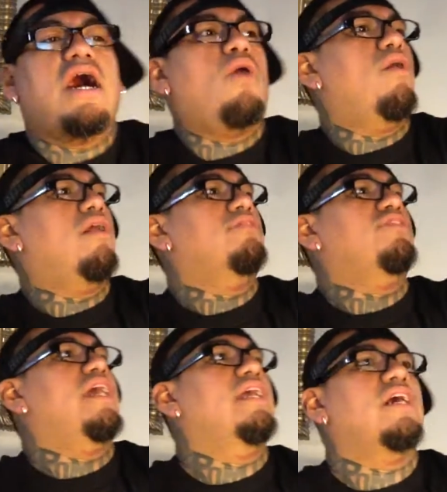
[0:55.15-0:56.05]
I want
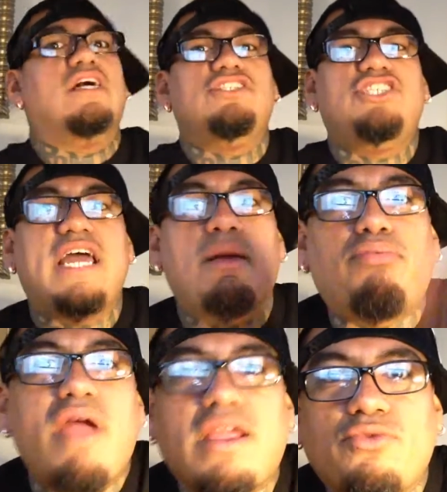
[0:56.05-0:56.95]
to thank uh, Jenna
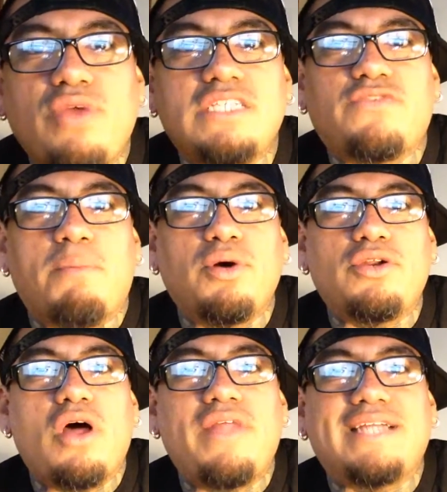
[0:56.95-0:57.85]
Breckenridge for
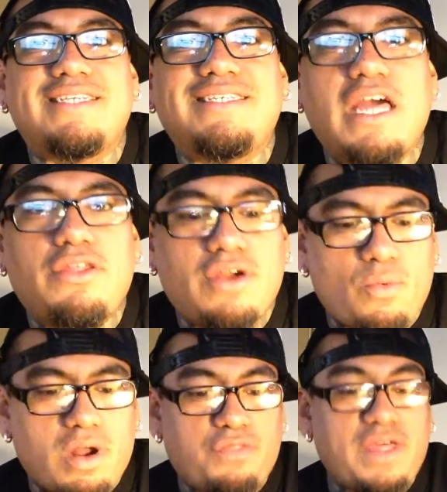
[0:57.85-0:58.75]
putting all that together.
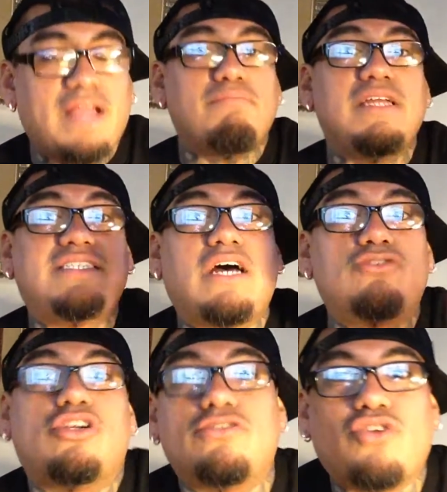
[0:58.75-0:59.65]
I want to thank
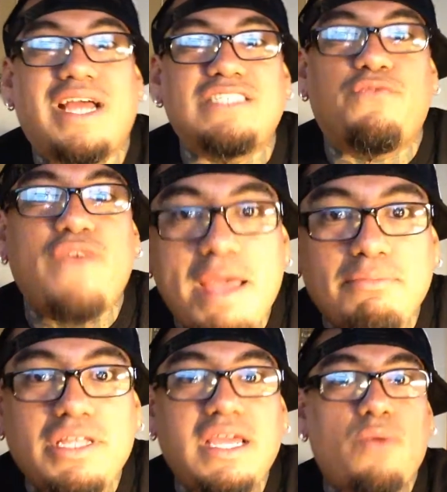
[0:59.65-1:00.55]
Midtown Church of Christ
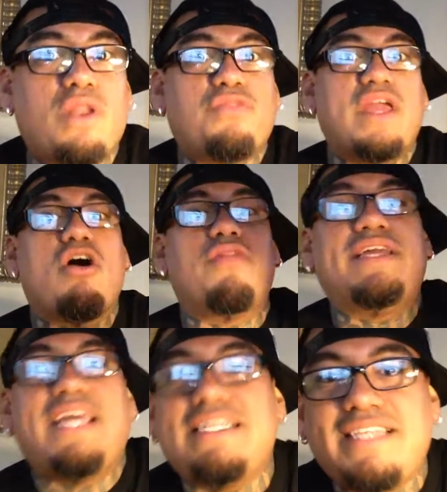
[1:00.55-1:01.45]
family. I want to thank all
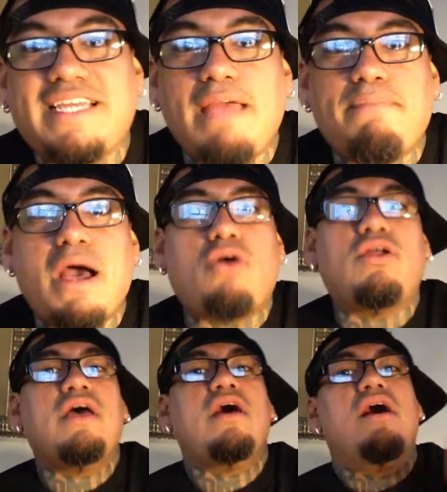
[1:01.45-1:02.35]
the kids that came
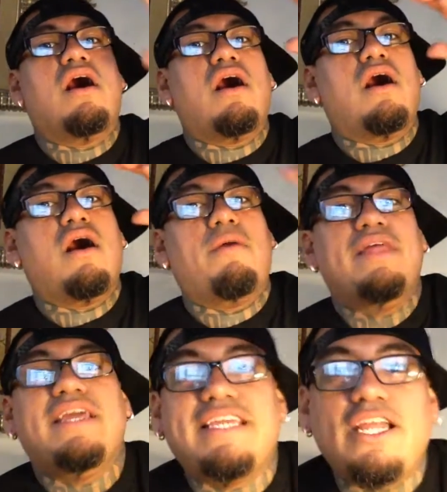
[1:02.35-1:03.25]
out uh,
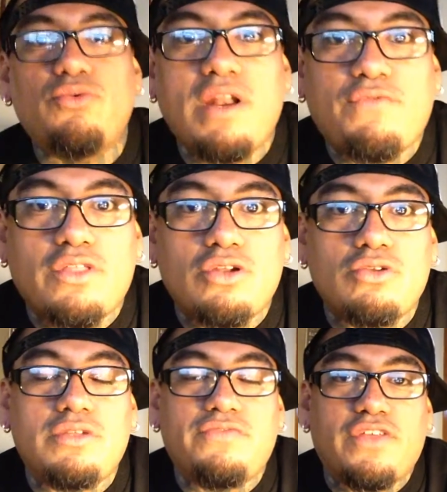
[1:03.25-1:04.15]
getting ready for
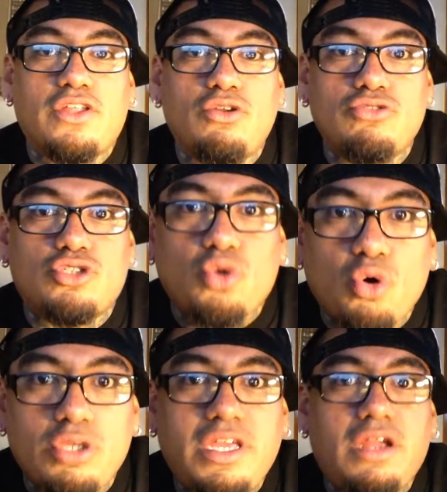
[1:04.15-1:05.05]
the for the new
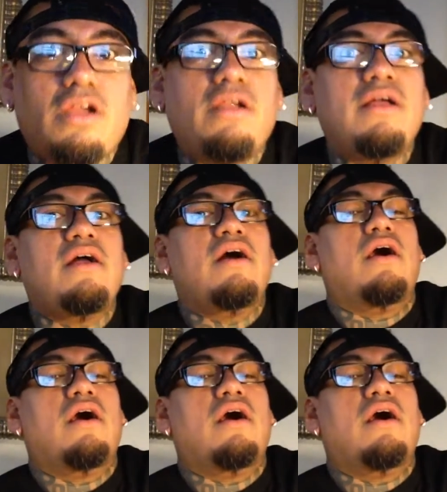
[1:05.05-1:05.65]
school year.